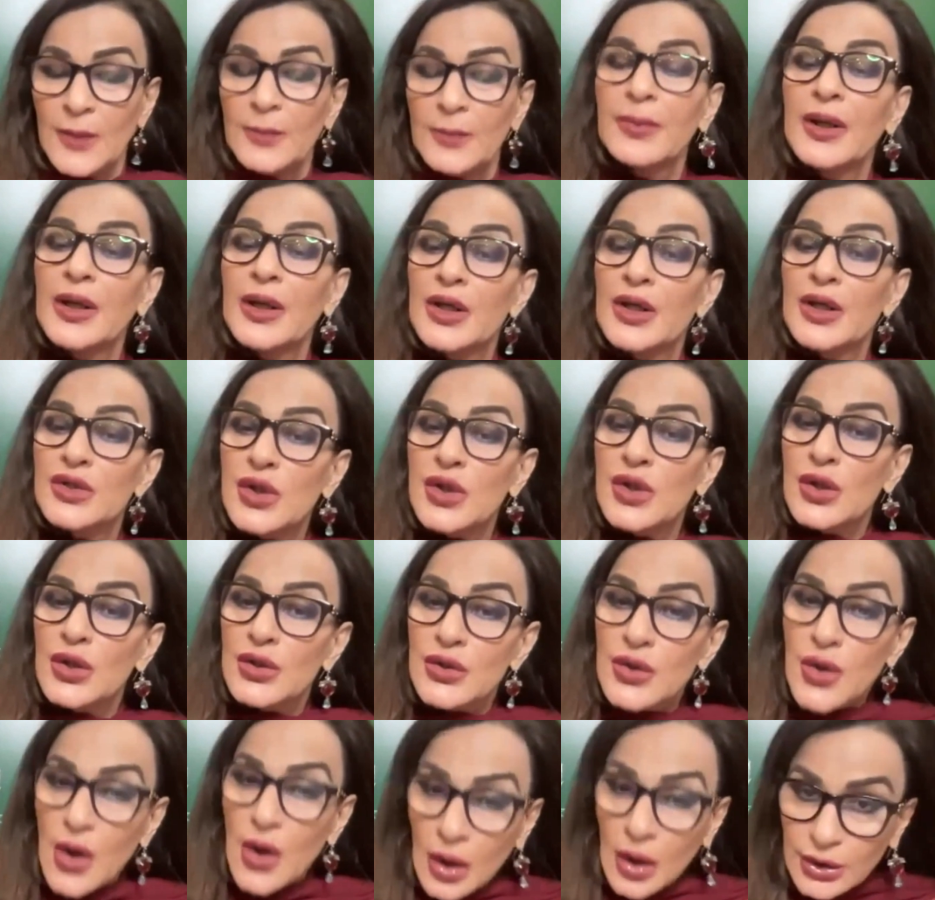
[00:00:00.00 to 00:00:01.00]
because a
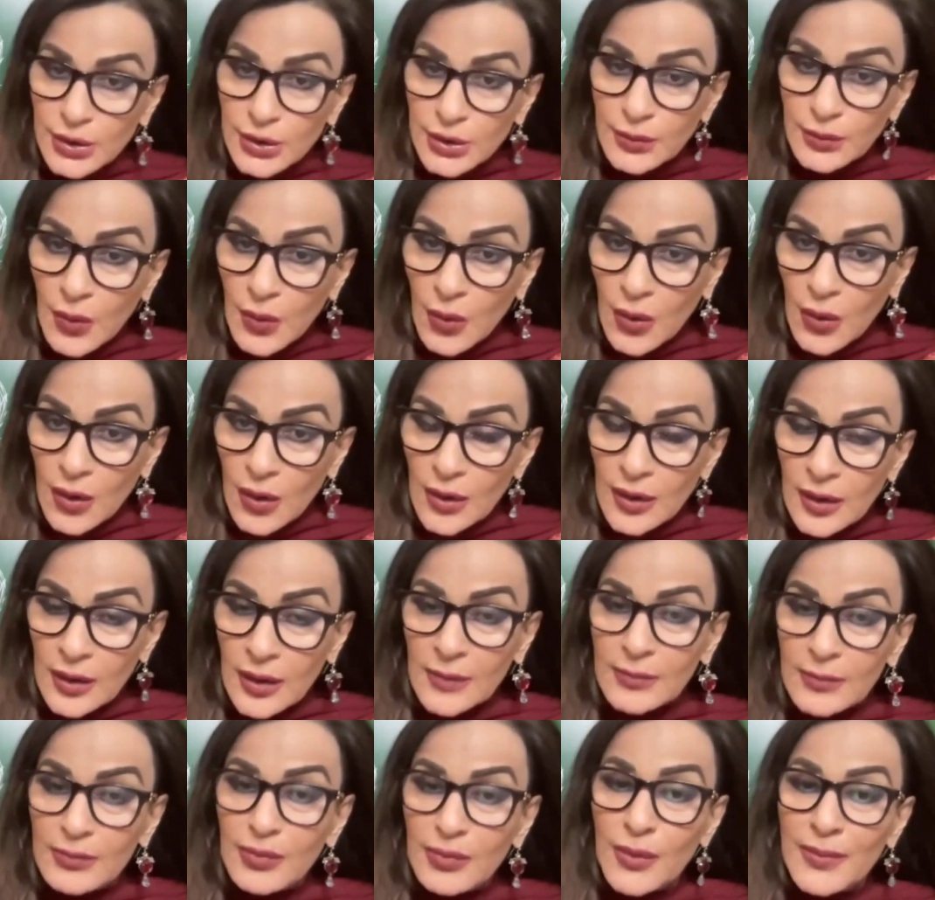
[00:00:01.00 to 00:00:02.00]
lot more
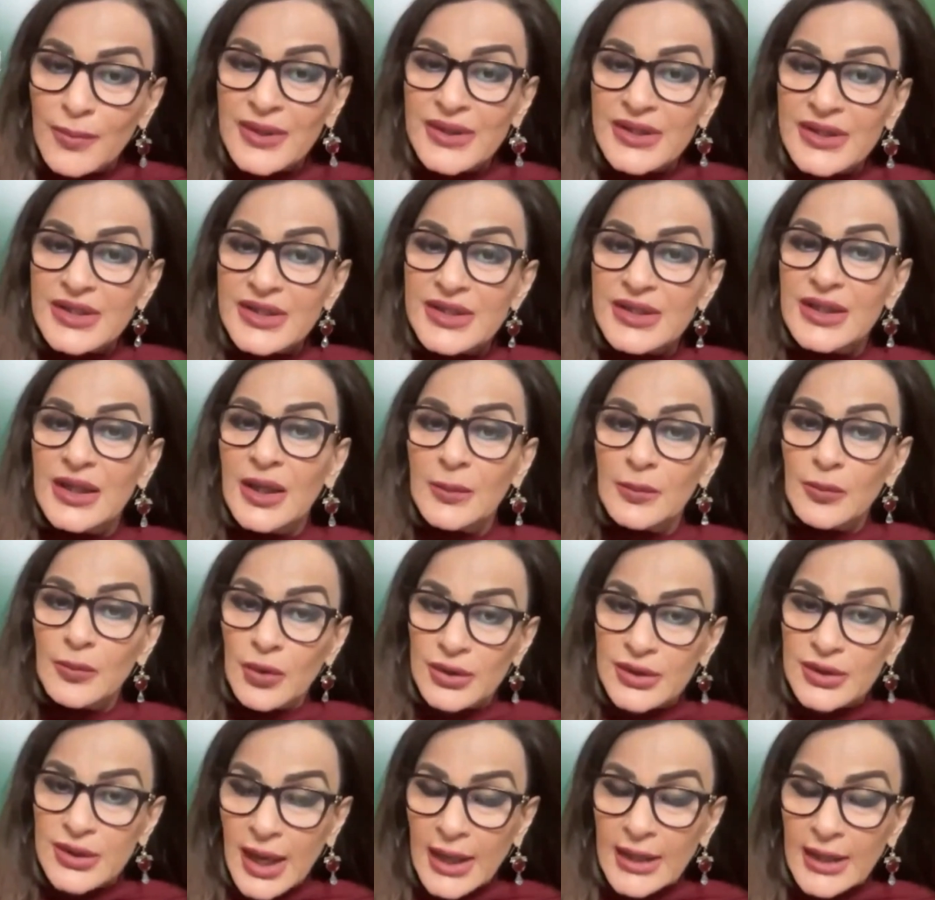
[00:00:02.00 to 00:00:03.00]
morbidity and
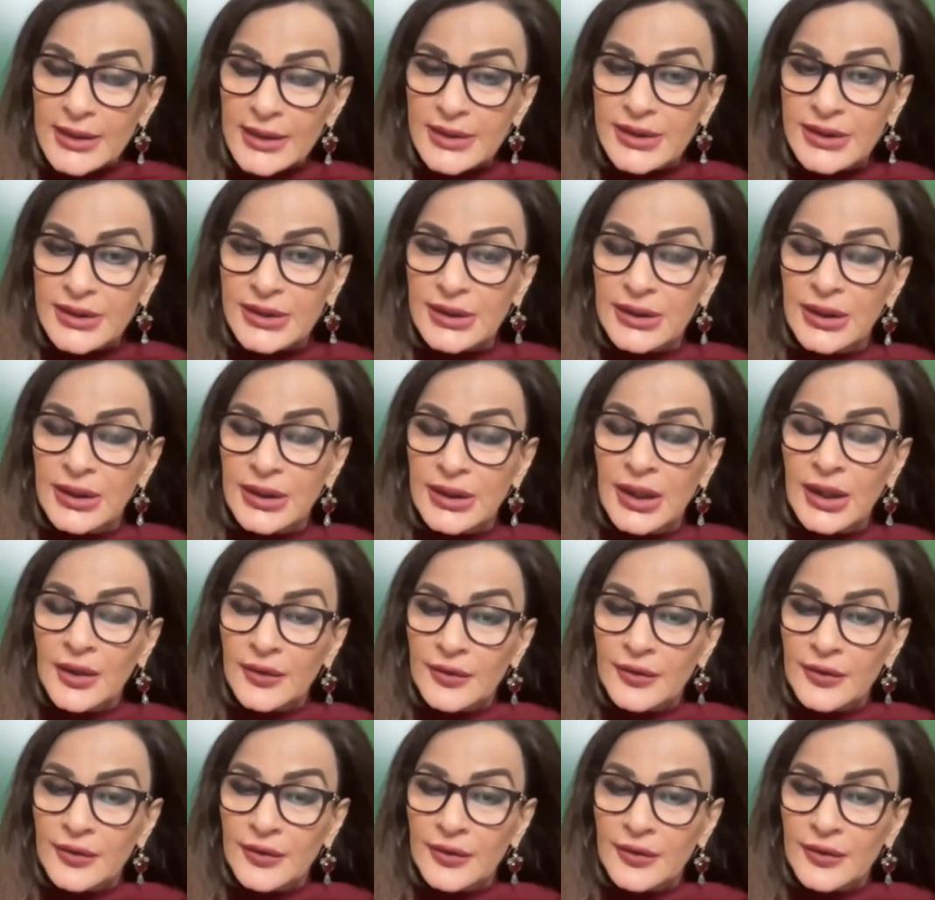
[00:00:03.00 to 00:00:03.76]
mortality